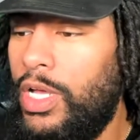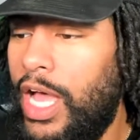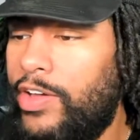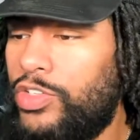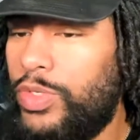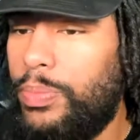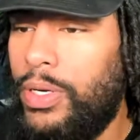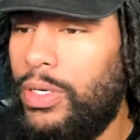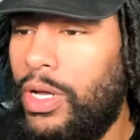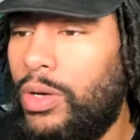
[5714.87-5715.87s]
I was
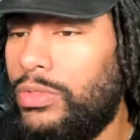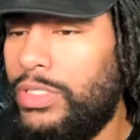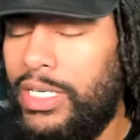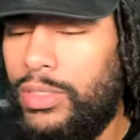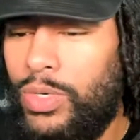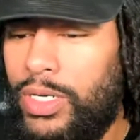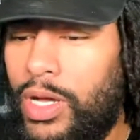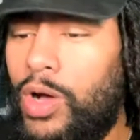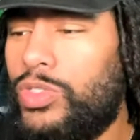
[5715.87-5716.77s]
oh, yeah, what? Oh,